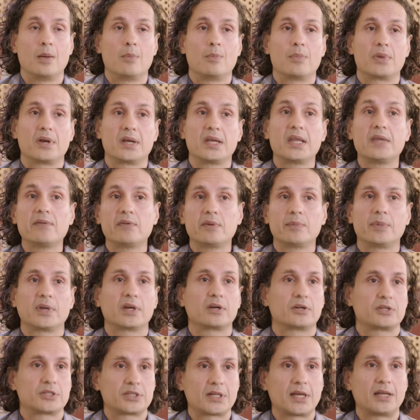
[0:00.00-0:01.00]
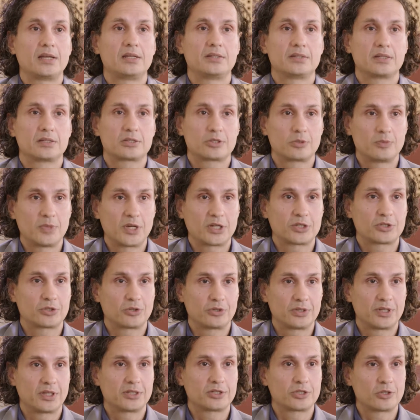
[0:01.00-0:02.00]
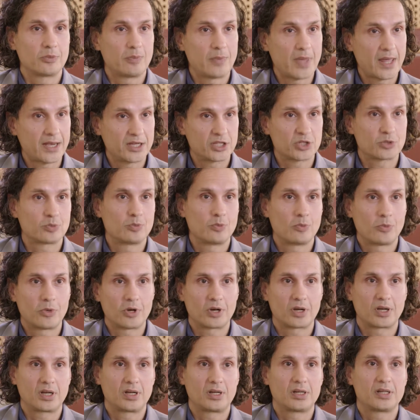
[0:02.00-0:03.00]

But an even bigger challenge is to make sure that your management model